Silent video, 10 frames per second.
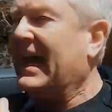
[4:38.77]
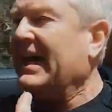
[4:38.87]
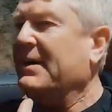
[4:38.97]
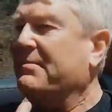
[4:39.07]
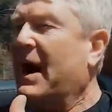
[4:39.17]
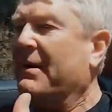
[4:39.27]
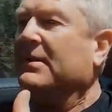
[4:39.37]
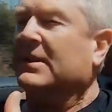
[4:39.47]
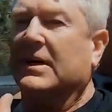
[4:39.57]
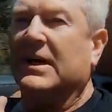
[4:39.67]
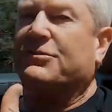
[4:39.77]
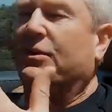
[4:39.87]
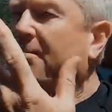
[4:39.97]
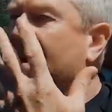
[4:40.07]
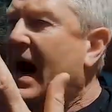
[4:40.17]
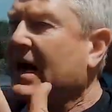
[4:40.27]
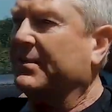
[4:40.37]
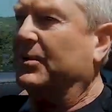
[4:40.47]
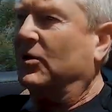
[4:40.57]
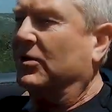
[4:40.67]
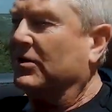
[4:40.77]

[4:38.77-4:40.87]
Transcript: any bump. It's remarkable.